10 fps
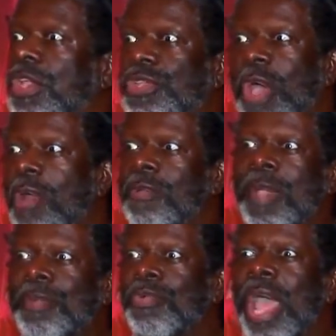So I
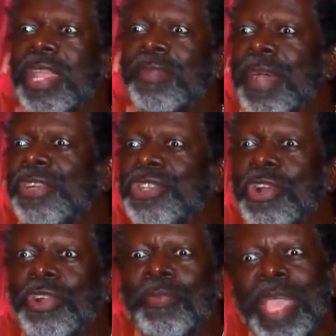remember writing in my
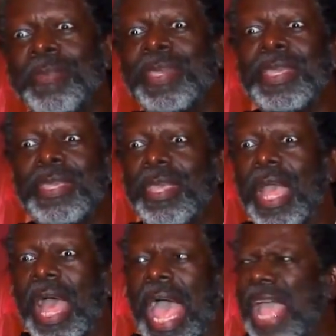journal, maybe
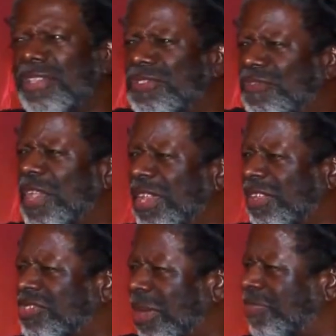I had this
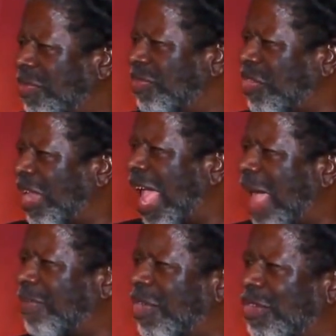feeling something was going to
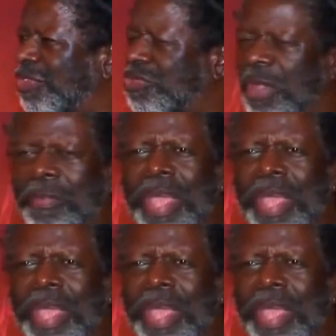happen on this trip.